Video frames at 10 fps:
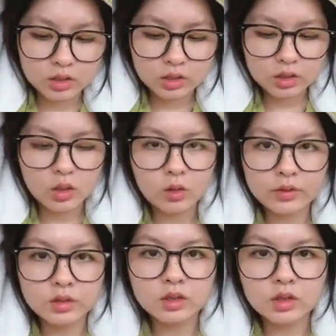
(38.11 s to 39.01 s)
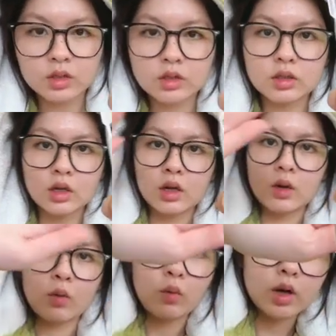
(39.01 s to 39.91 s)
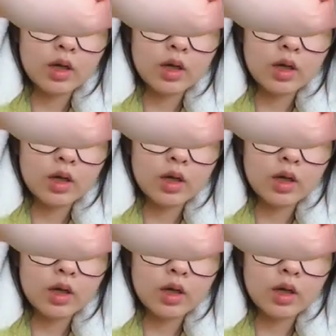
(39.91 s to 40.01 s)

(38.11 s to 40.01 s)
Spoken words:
So this is what it